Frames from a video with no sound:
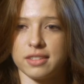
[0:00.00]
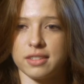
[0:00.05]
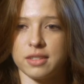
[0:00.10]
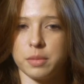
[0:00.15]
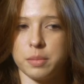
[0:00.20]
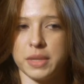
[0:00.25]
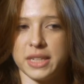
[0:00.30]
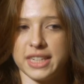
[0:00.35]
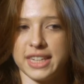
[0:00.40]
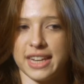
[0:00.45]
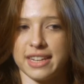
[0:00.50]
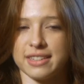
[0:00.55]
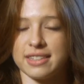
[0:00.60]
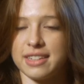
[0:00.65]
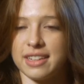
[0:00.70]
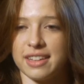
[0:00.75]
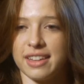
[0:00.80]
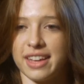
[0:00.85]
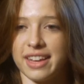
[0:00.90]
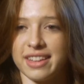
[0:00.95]
to be
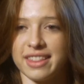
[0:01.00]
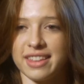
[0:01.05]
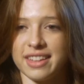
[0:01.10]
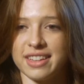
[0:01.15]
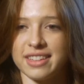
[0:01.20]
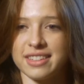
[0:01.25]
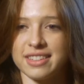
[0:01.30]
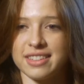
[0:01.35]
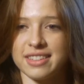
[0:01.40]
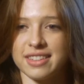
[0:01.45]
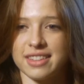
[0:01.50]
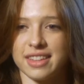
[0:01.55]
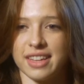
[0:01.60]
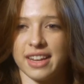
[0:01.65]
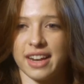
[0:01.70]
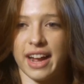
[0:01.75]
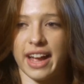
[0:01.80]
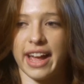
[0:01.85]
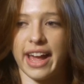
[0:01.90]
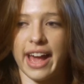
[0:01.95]
dancing like this
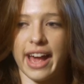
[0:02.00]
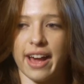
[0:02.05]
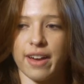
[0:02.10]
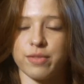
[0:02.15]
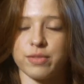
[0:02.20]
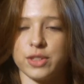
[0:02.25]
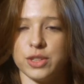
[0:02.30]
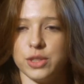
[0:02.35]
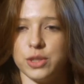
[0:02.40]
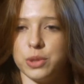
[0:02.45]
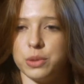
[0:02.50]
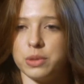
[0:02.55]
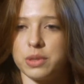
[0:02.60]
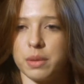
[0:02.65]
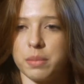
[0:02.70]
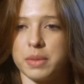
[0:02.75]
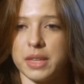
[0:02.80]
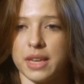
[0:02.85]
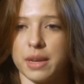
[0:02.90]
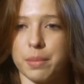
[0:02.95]
that I have to do
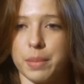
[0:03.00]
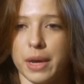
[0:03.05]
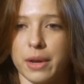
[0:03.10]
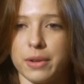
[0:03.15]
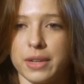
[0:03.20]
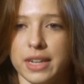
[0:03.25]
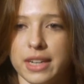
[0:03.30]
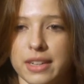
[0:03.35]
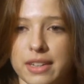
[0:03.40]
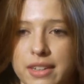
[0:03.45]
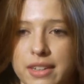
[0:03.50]
something about it.